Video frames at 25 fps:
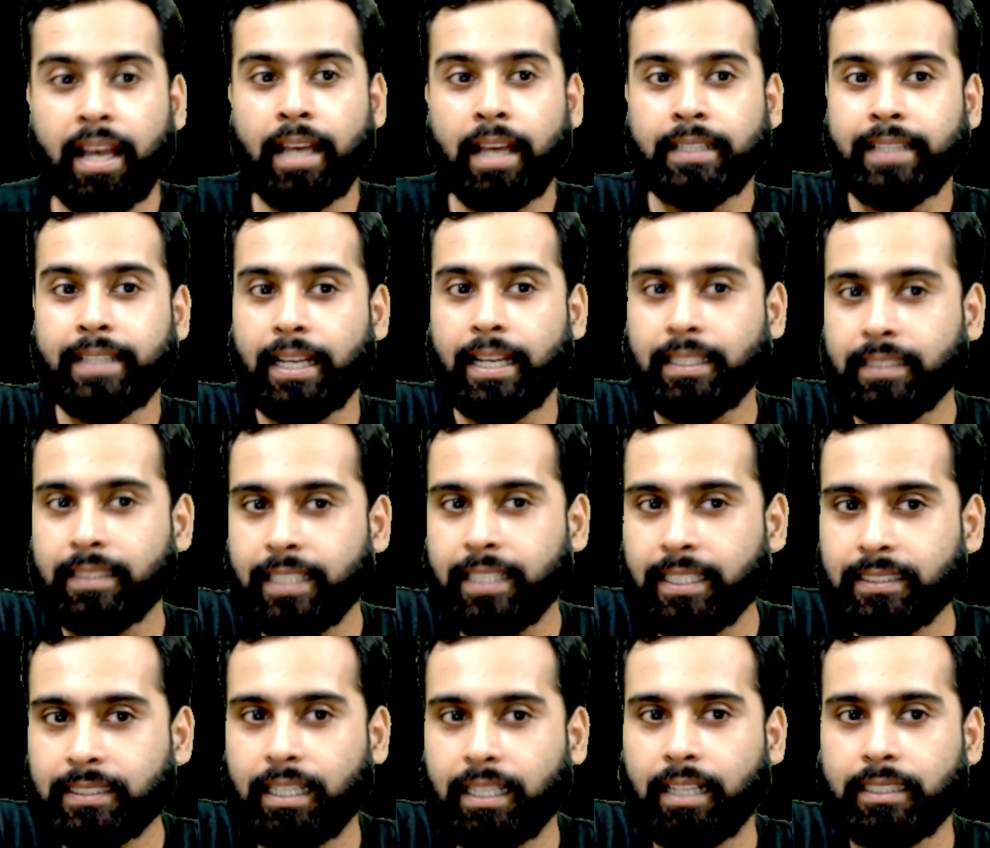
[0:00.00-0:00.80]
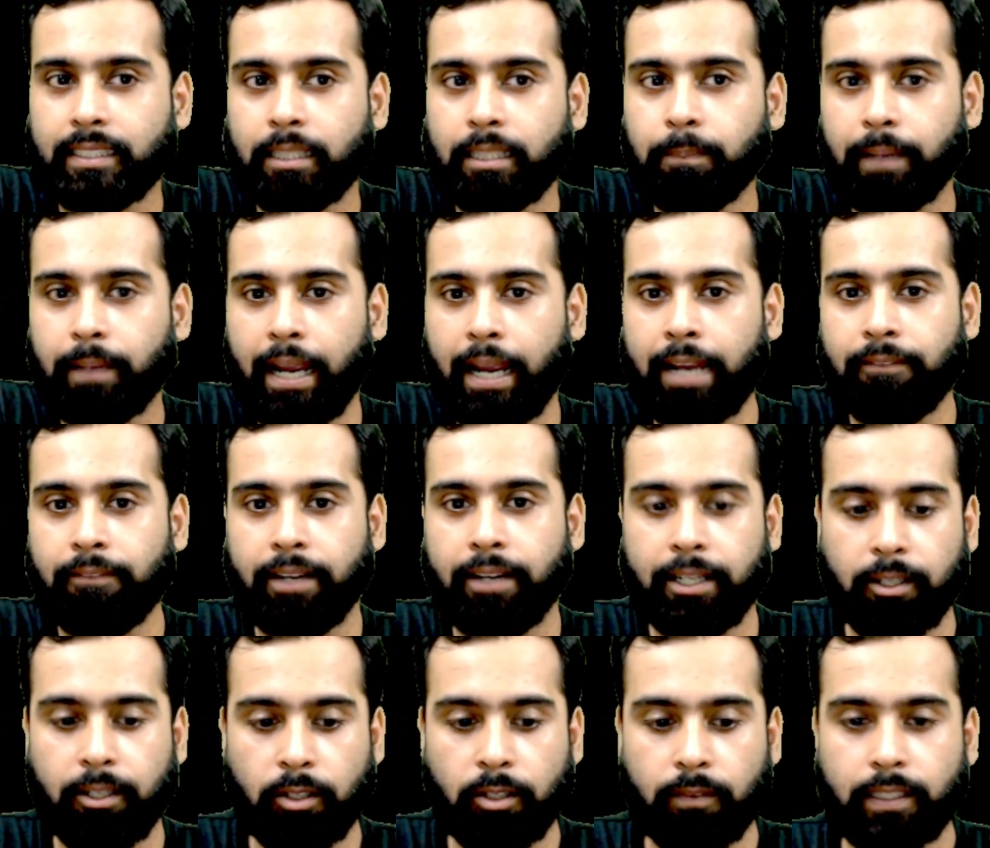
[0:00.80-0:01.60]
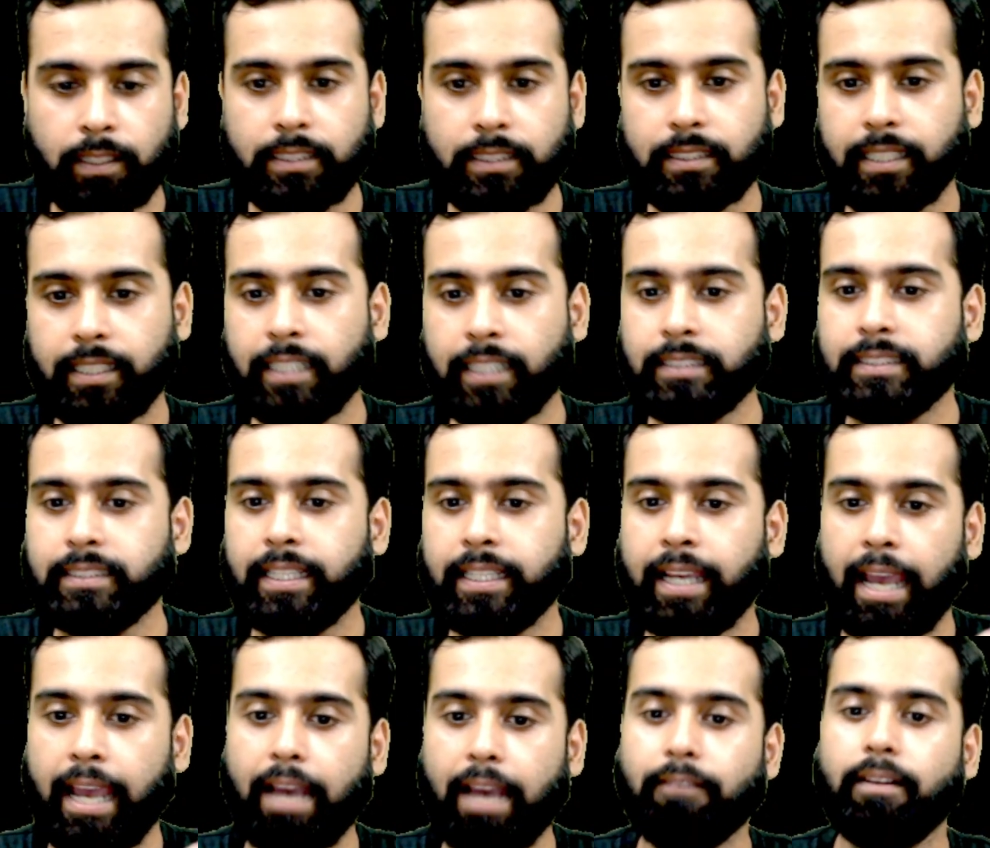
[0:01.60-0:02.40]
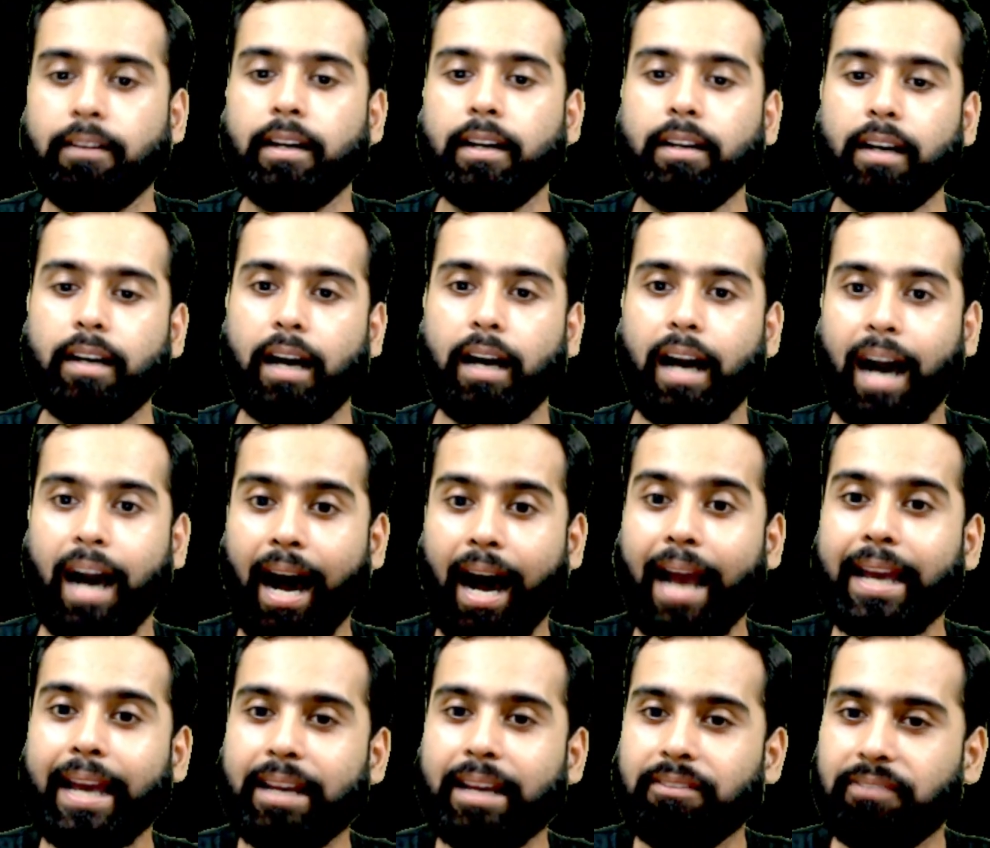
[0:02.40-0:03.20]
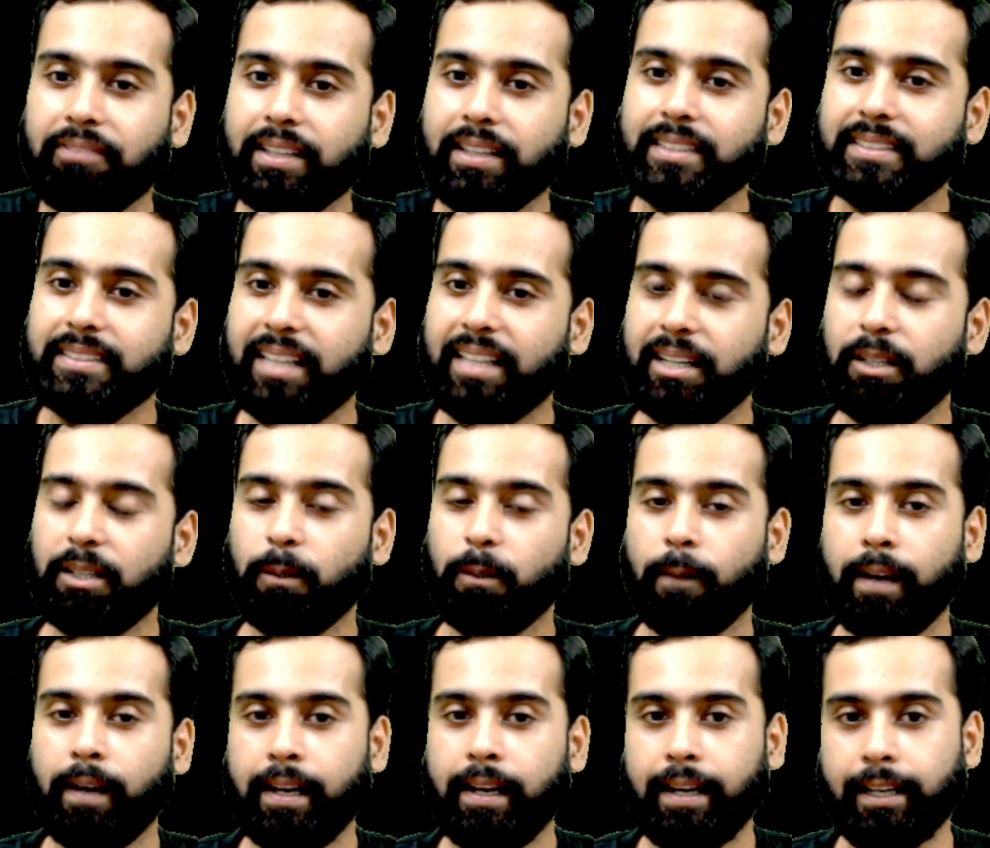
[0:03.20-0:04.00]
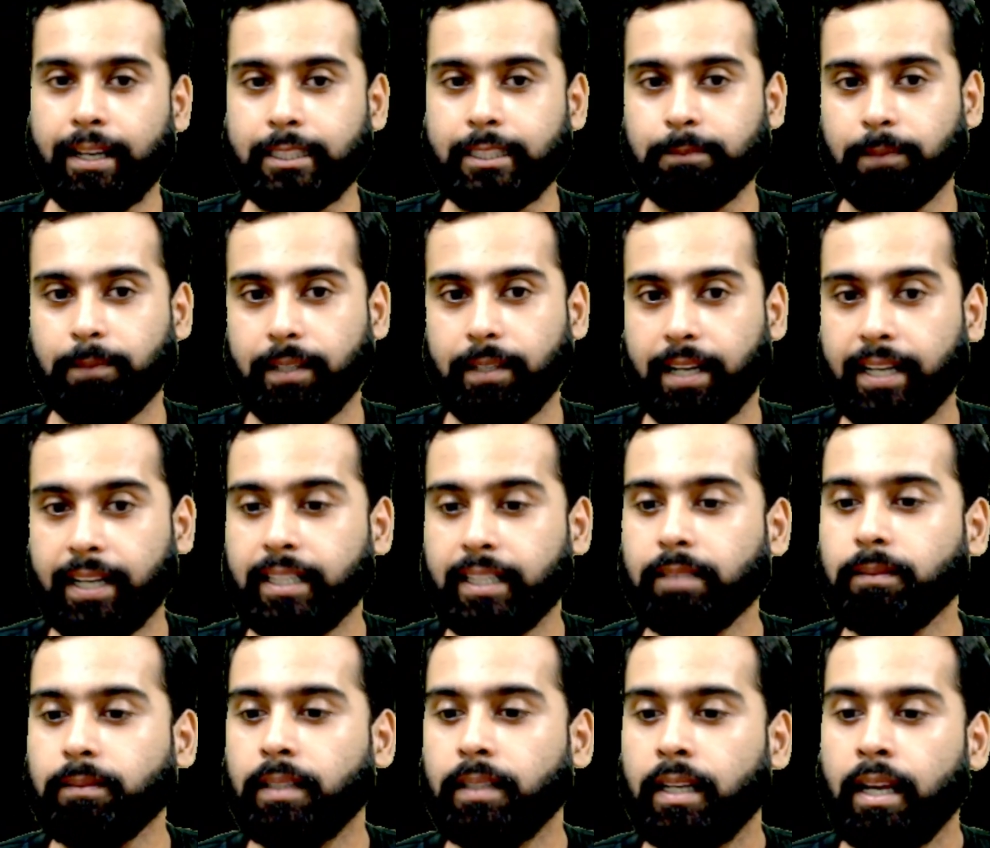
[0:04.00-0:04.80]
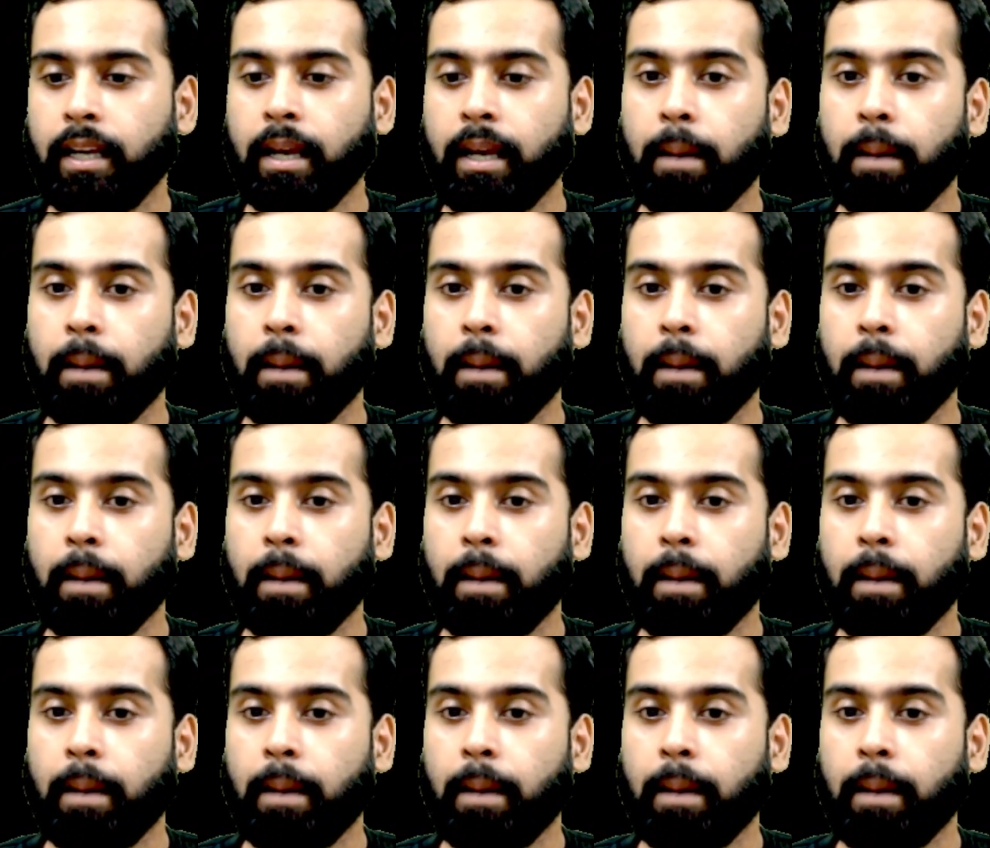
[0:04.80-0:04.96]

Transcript: Then these are the private universities. They have a higher fees than 12 lakhs per annum.